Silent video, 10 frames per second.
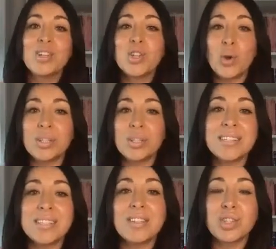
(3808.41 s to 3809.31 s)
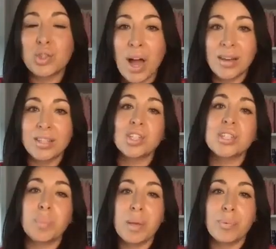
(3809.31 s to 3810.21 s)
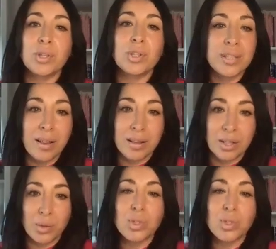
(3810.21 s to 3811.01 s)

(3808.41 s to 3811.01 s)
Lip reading: Don't listen to the strategies people are selling you.